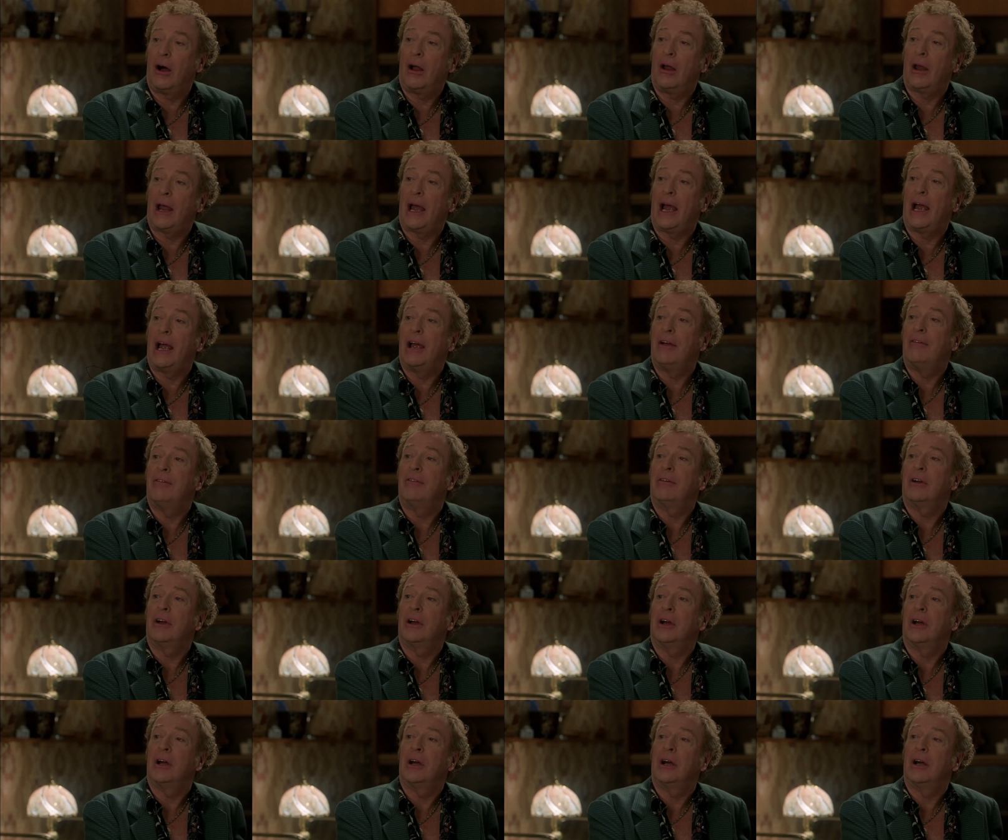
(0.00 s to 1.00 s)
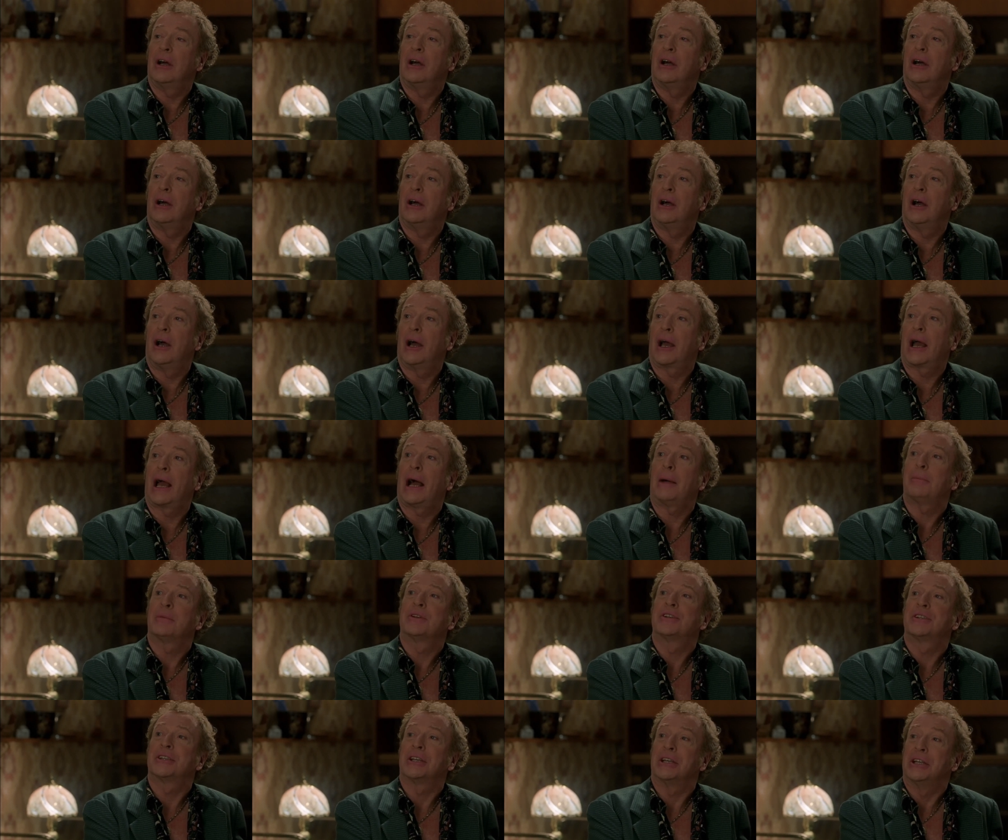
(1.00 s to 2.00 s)
I'll have a
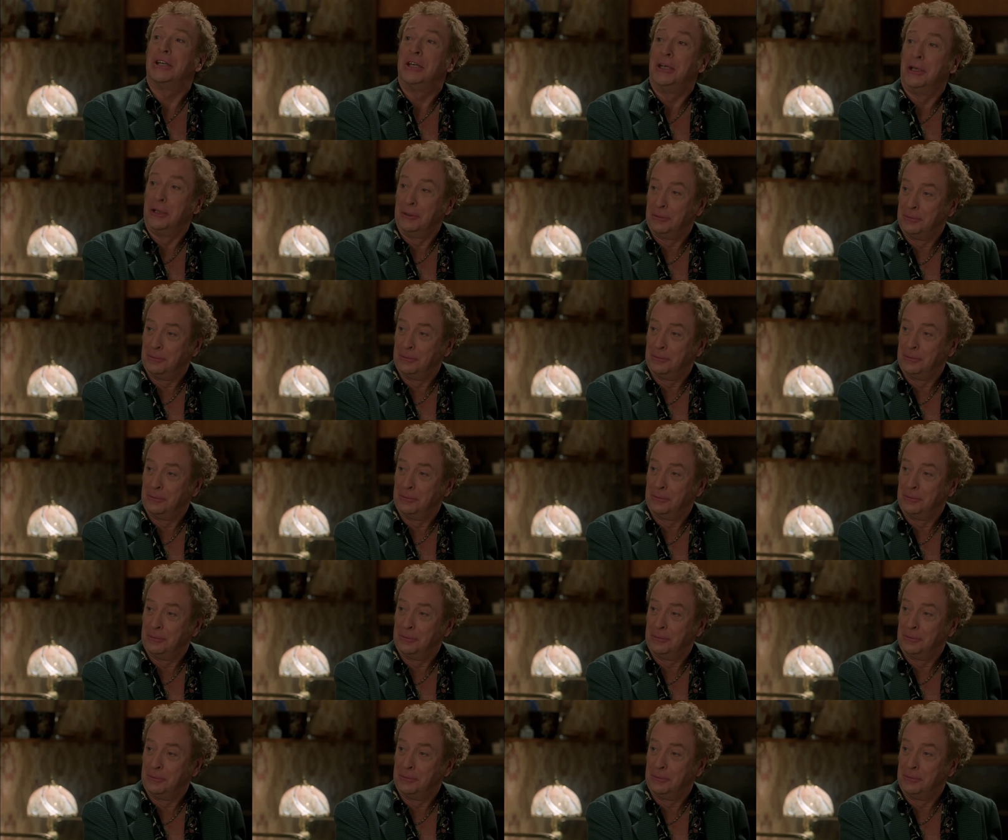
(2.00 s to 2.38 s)
cup of tea.